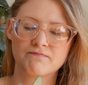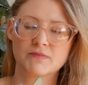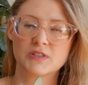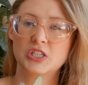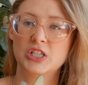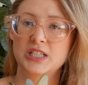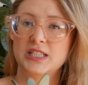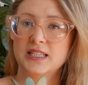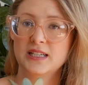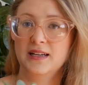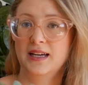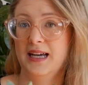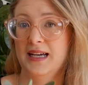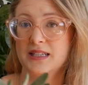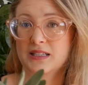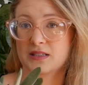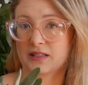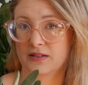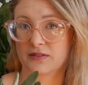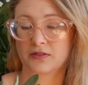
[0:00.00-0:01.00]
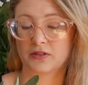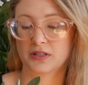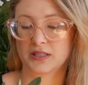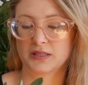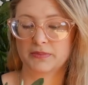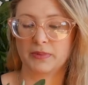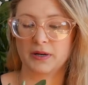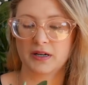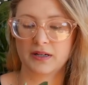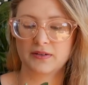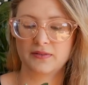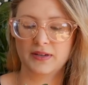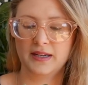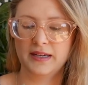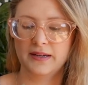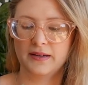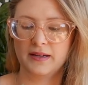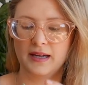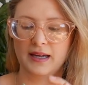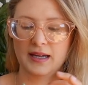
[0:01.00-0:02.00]
she still has, of course, part of
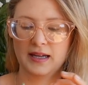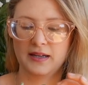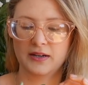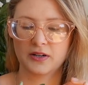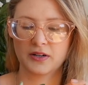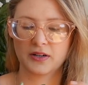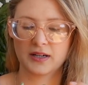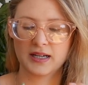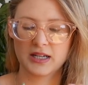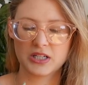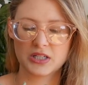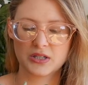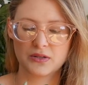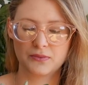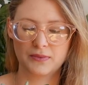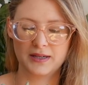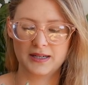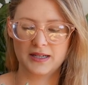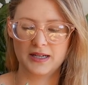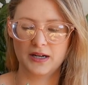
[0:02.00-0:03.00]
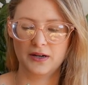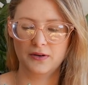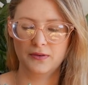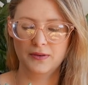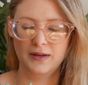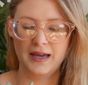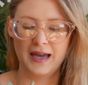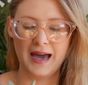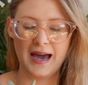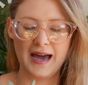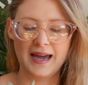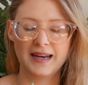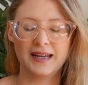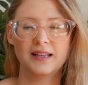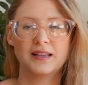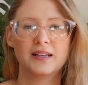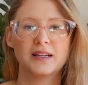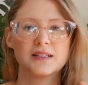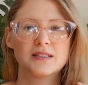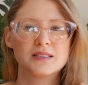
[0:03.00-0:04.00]
it in her kitchen window, and
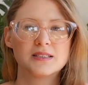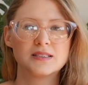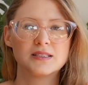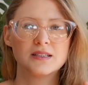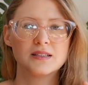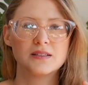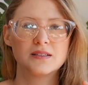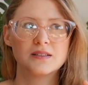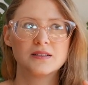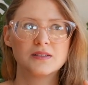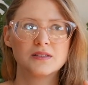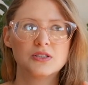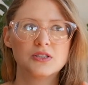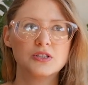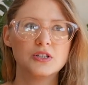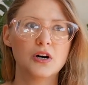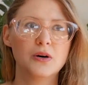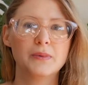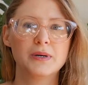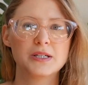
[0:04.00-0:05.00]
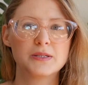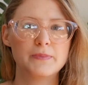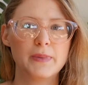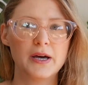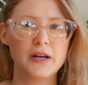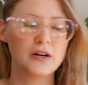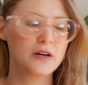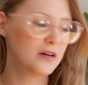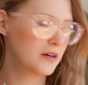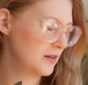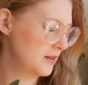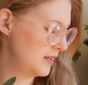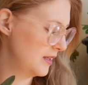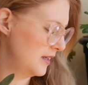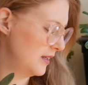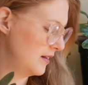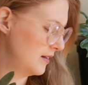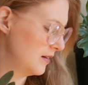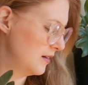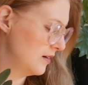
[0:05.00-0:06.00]
it looks so much better
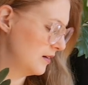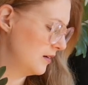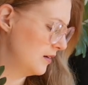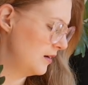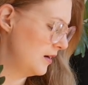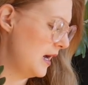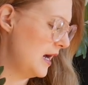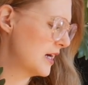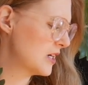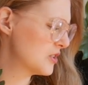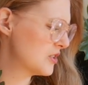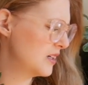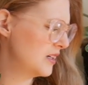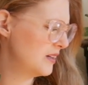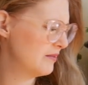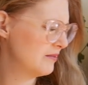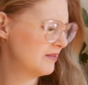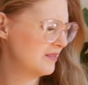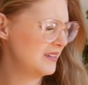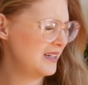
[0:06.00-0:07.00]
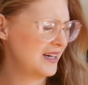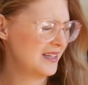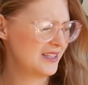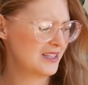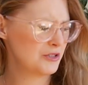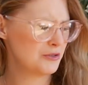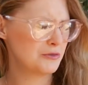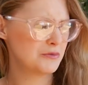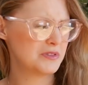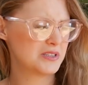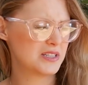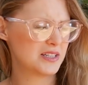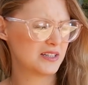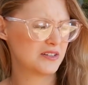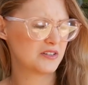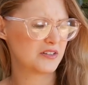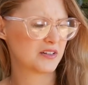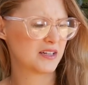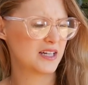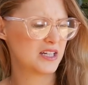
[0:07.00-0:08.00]
than... Actually, yeah, this one was
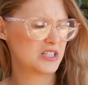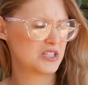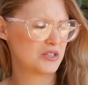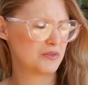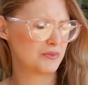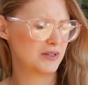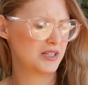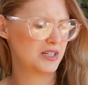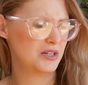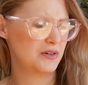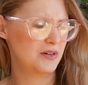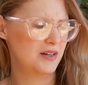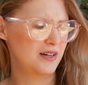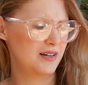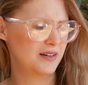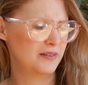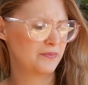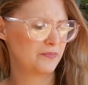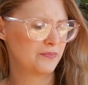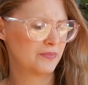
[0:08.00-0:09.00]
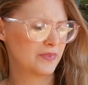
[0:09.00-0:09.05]
in her kitchen window, huh?